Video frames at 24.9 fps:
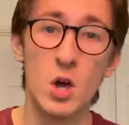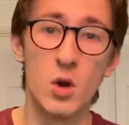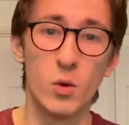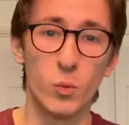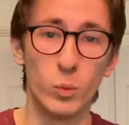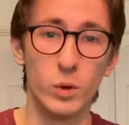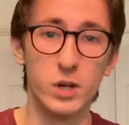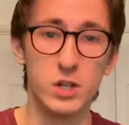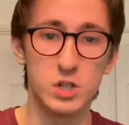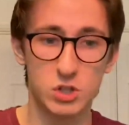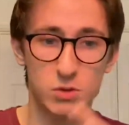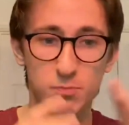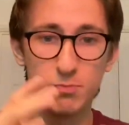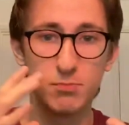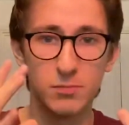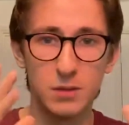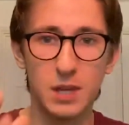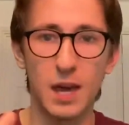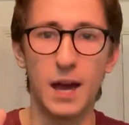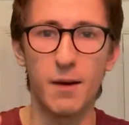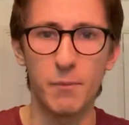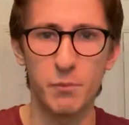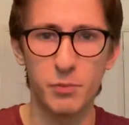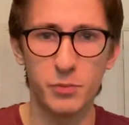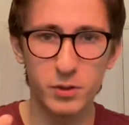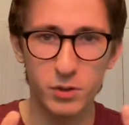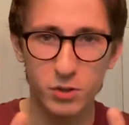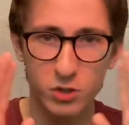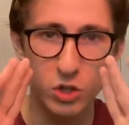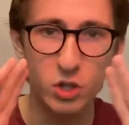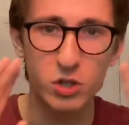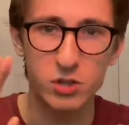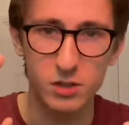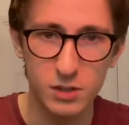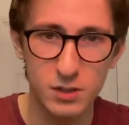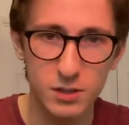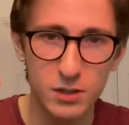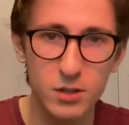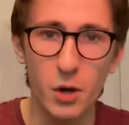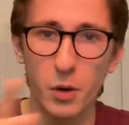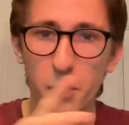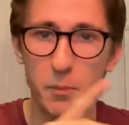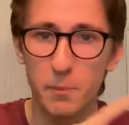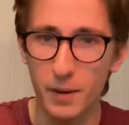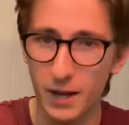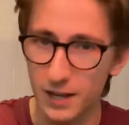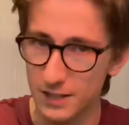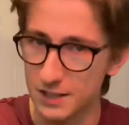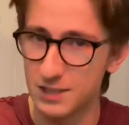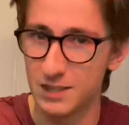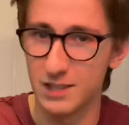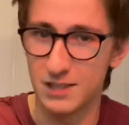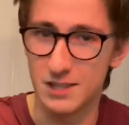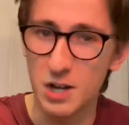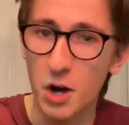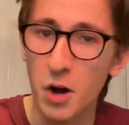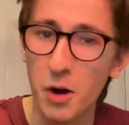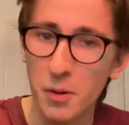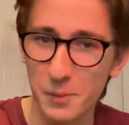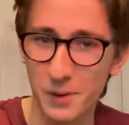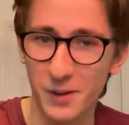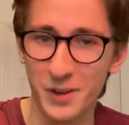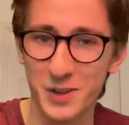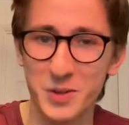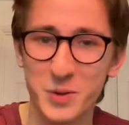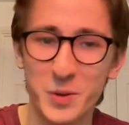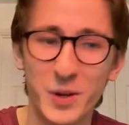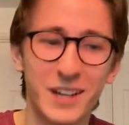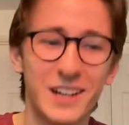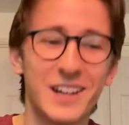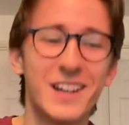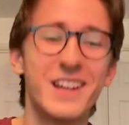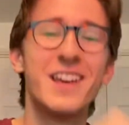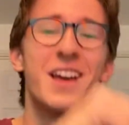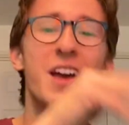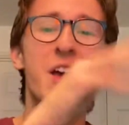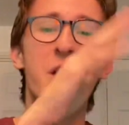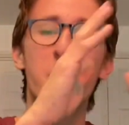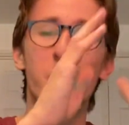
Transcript: which, yeah, just going back to the timeline quickly,